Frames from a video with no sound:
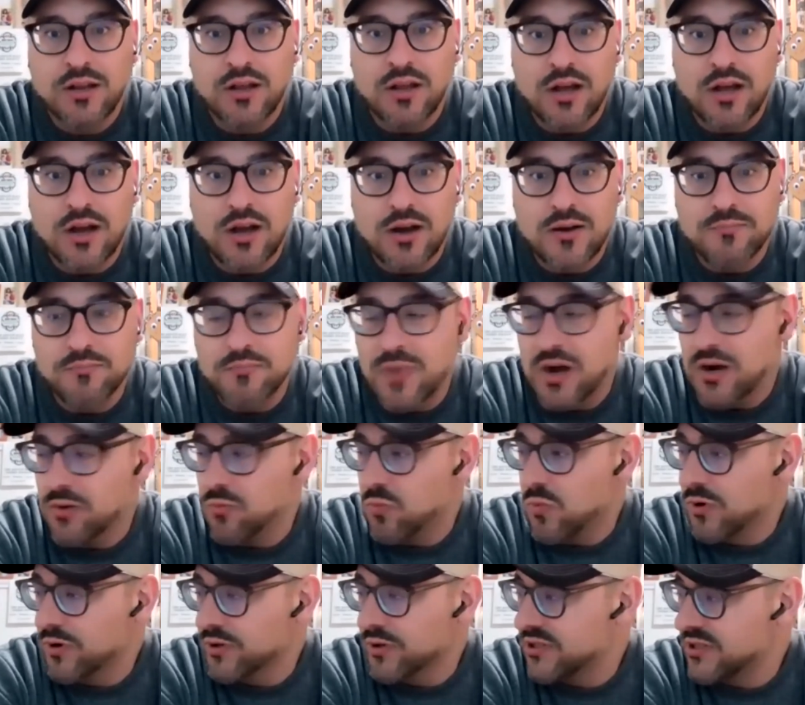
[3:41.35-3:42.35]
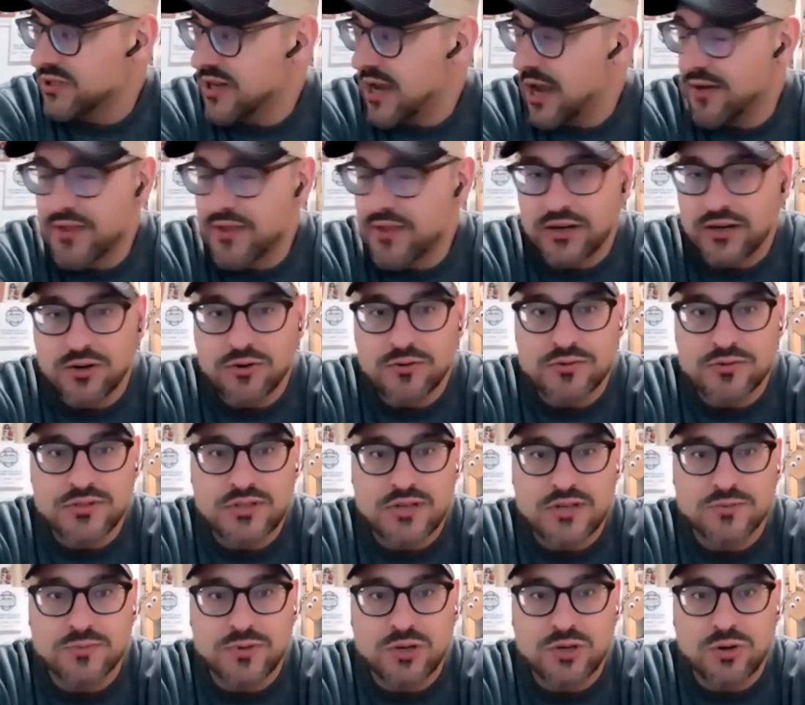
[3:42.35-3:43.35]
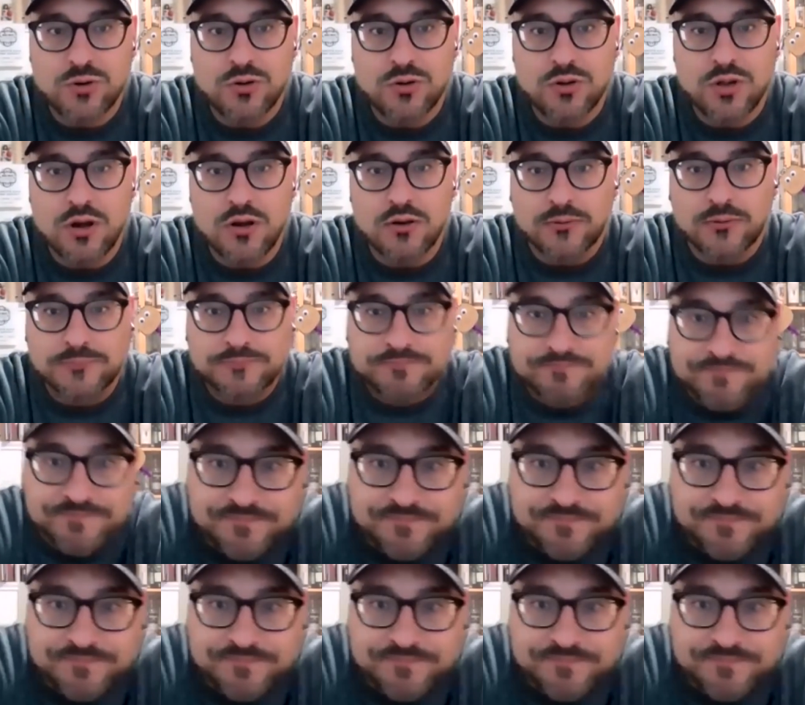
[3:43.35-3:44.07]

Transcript: But we'll see how that goes as we go along.